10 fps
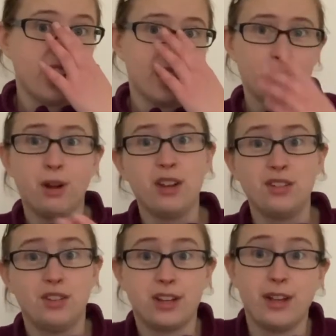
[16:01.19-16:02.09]
otherwise you
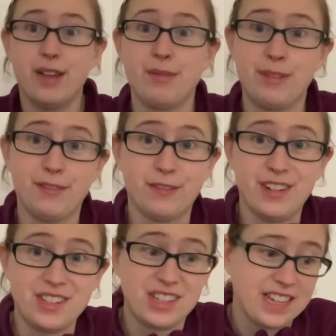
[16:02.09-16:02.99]
go hit the
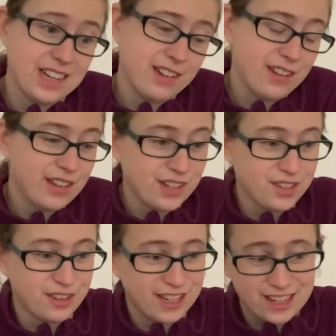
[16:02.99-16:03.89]
devices again. That's the
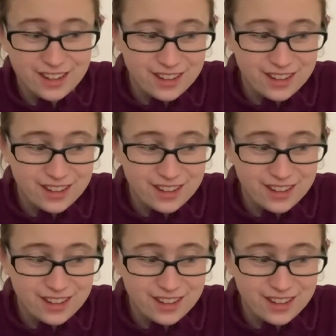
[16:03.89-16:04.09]
thing.